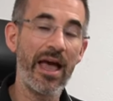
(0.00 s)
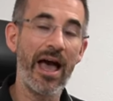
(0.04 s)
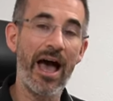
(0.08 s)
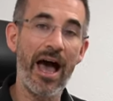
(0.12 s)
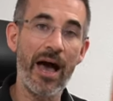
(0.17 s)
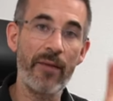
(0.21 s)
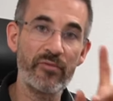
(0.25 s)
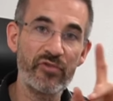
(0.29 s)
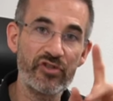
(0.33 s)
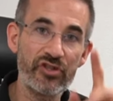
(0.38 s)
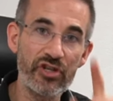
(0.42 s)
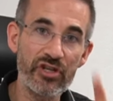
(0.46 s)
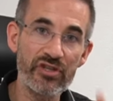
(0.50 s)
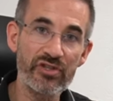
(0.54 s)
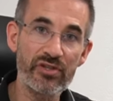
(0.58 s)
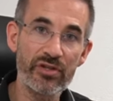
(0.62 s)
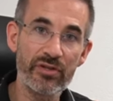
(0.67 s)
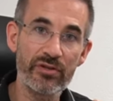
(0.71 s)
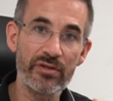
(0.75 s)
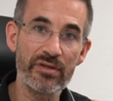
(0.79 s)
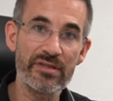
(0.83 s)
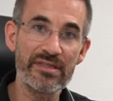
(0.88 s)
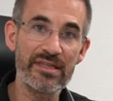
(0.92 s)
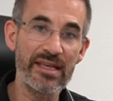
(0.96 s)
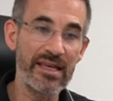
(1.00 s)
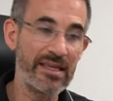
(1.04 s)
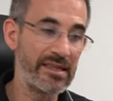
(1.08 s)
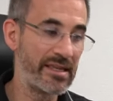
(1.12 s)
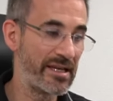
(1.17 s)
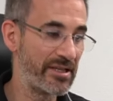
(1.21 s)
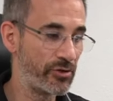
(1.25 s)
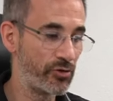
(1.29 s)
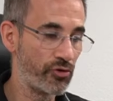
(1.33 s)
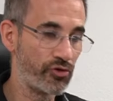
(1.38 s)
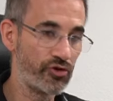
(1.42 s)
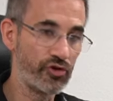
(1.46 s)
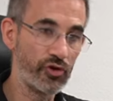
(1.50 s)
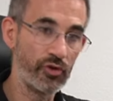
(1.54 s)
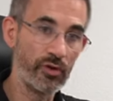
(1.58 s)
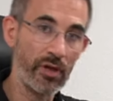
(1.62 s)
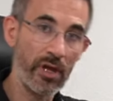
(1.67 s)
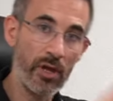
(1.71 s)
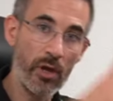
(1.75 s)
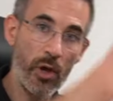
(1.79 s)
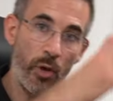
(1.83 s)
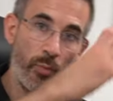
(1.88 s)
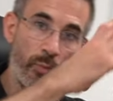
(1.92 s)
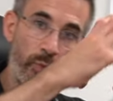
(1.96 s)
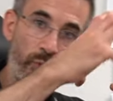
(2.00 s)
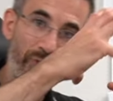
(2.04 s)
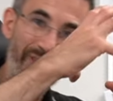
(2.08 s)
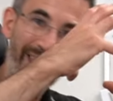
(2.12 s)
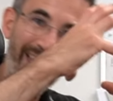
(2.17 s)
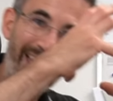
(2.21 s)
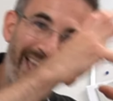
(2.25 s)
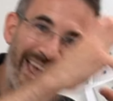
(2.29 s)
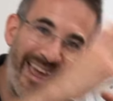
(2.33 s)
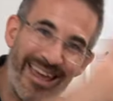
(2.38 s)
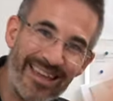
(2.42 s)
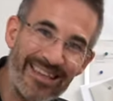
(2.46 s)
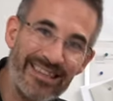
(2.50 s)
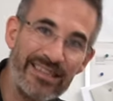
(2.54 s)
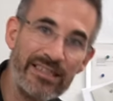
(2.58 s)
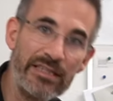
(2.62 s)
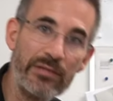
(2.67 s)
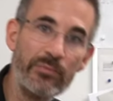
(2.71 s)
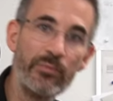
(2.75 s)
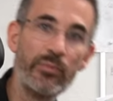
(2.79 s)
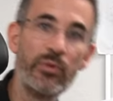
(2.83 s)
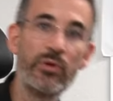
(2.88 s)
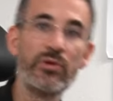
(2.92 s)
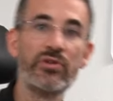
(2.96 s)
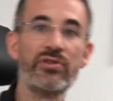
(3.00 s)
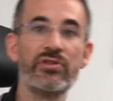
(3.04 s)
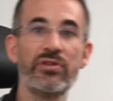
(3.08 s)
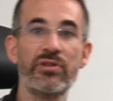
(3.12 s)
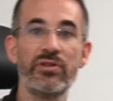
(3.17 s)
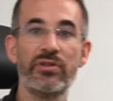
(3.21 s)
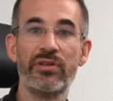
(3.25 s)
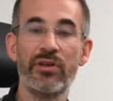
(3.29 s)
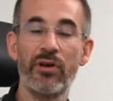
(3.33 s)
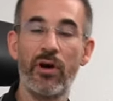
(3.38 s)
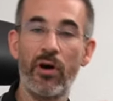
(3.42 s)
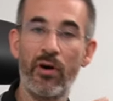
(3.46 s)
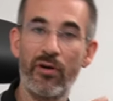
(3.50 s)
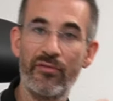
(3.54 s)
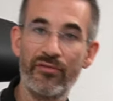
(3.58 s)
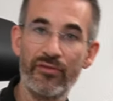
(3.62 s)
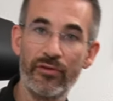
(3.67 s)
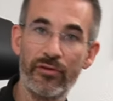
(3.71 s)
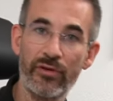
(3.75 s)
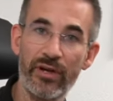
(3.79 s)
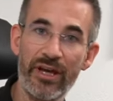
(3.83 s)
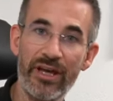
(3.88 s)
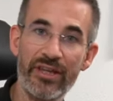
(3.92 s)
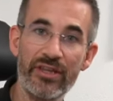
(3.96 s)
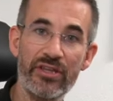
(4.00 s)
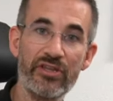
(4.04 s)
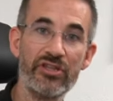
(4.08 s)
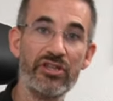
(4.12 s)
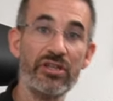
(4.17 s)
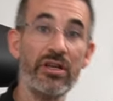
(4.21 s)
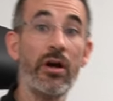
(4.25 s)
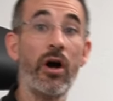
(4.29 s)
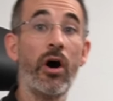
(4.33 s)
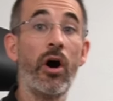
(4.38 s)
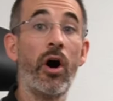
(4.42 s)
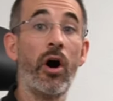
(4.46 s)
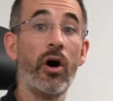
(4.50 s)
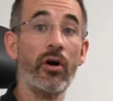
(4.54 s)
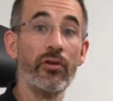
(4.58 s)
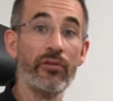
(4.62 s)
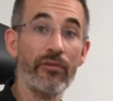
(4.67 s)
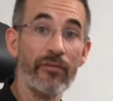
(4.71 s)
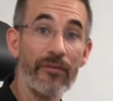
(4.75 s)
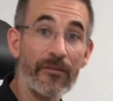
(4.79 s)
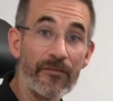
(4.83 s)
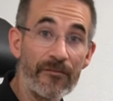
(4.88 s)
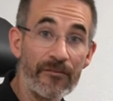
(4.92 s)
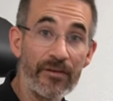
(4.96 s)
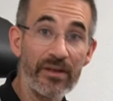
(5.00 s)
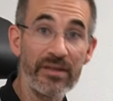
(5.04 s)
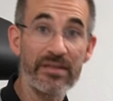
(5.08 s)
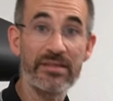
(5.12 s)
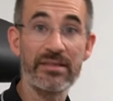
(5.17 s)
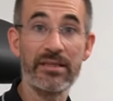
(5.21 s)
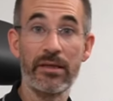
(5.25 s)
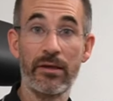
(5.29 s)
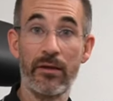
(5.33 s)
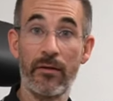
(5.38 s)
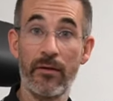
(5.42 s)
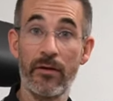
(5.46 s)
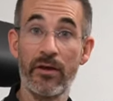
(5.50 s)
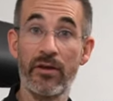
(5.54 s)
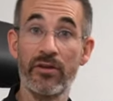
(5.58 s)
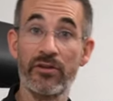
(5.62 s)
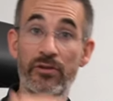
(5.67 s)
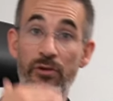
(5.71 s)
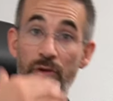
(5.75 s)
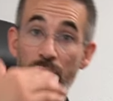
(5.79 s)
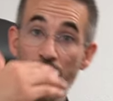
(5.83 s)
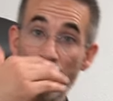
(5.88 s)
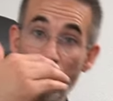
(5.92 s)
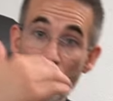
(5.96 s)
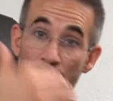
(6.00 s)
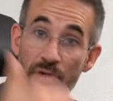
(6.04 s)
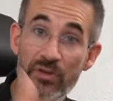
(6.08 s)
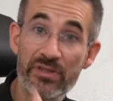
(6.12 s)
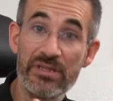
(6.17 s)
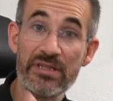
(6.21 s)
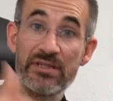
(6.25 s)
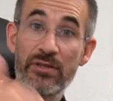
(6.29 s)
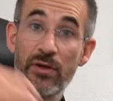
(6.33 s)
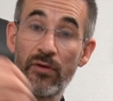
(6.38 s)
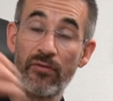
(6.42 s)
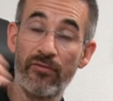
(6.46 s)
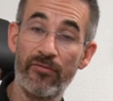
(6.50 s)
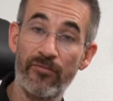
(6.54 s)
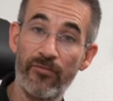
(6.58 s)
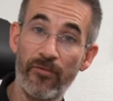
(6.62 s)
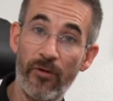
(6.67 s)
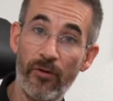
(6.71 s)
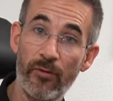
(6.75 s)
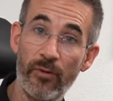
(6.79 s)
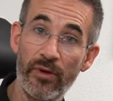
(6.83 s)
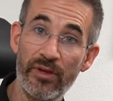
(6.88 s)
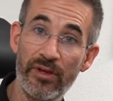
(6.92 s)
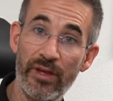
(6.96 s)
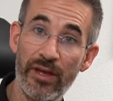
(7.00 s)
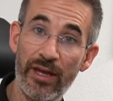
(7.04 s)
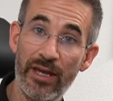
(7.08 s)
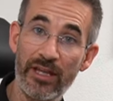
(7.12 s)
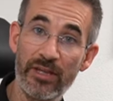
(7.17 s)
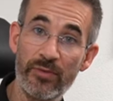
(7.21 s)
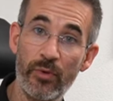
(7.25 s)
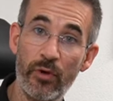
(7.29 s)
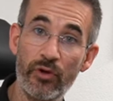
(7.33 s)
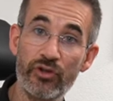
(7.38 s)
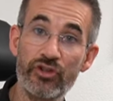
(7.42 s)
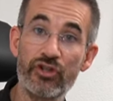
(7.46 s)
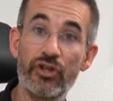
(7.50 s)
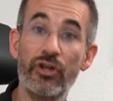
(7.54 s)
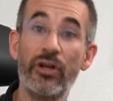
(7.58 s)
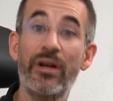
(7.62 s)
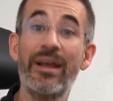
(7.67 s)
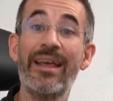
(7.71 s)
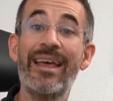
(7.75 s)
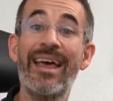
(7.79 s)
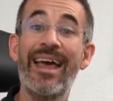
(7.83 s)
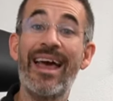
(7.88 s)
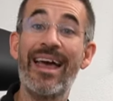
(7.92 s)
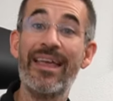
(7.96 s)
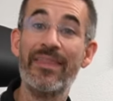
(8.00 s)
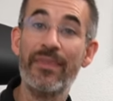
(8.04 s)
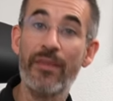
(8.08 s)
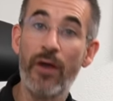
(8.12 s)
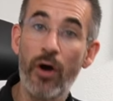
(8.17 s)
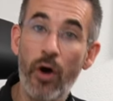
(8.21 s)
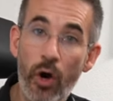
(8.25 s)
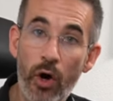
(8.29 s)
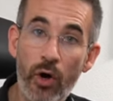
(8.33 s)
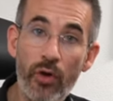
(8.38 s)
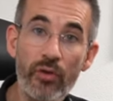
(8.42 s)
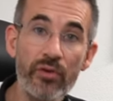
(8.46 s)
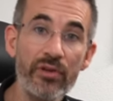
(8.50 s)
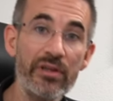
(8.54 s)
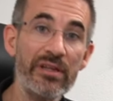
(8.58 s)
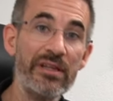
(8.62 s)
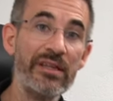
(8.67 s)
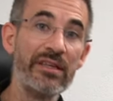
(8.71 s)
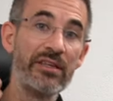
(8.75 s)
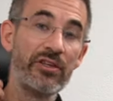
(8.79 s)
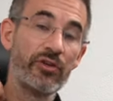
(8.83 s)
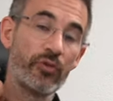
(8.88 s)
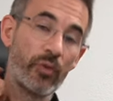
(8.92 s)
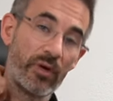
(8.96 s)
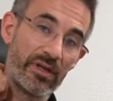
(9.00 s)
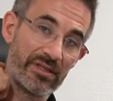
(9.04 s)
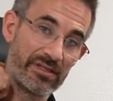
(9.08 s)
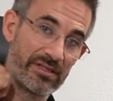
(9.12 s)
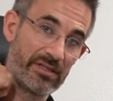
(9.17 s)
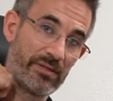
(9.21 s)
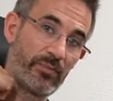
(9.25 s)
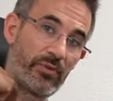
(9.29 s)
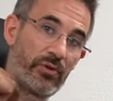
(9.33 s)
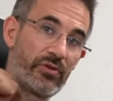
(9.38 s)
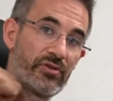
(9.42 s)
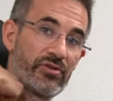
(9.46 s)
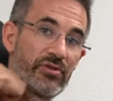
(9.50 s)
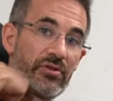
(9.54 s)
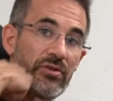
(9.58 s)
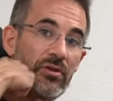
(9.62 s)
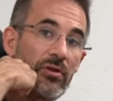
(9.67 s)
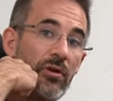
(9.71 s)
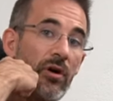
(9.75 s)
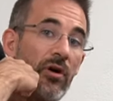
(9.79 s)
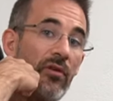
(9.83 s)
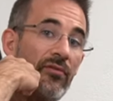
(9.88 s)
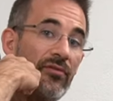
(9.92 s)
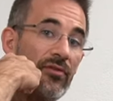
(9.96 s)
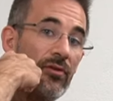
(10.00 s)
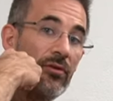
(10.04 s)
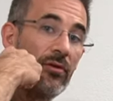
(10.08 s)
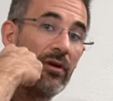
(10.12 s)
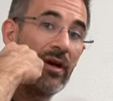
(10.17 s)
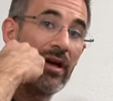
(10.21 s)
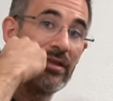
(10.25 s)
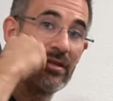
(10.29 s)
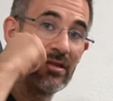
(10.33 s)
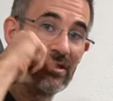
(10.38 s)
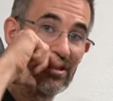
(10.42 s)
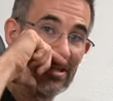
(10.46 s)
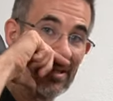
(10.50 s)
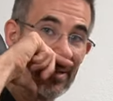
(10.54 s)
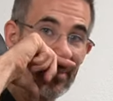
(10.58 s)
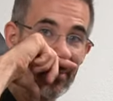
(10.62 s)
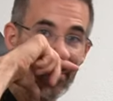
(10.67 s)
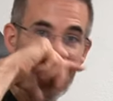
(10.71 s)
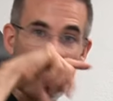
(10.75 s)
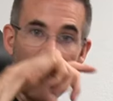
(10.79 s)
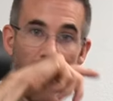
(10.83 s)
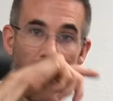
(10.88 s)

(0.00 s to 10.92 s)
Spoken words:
I'm just gonna say that you should put 80% of your energy on fixing the causes of forward head posture and only 20% of your energy